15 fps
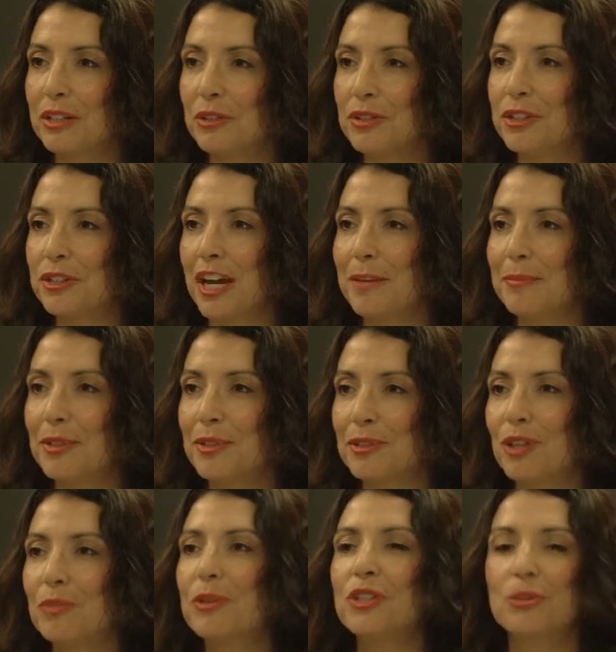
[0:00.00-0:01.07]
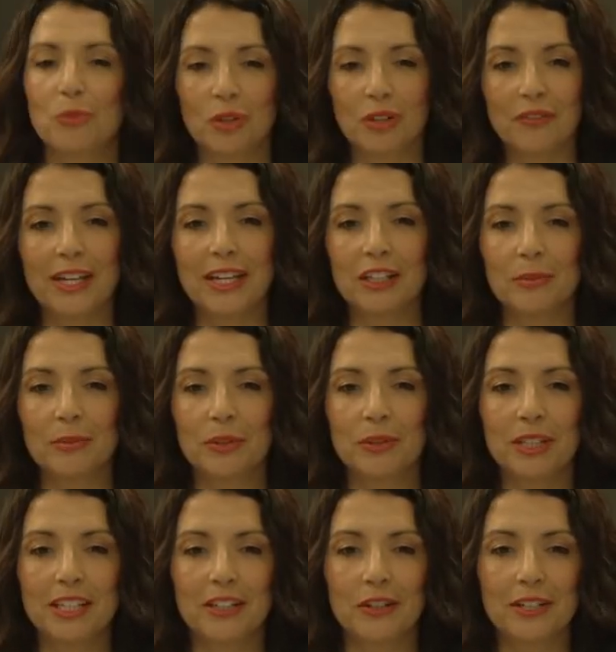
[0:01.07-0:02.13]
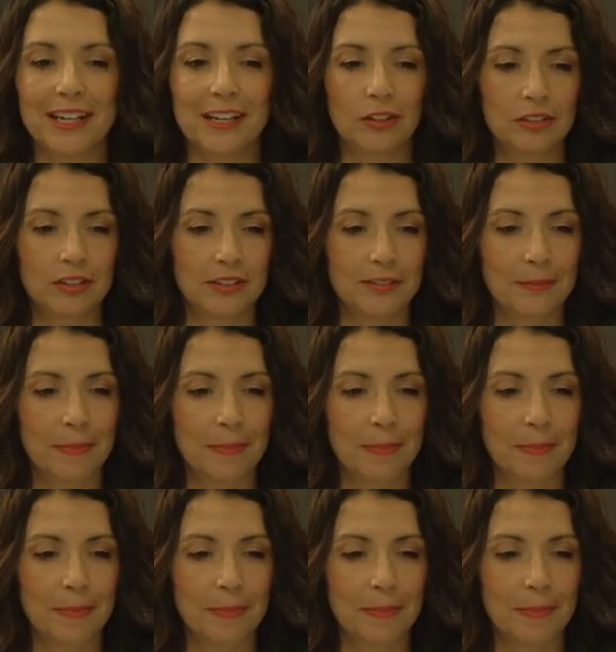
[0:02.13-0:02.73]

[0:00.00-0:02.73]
You know, Skype is so much more available here now.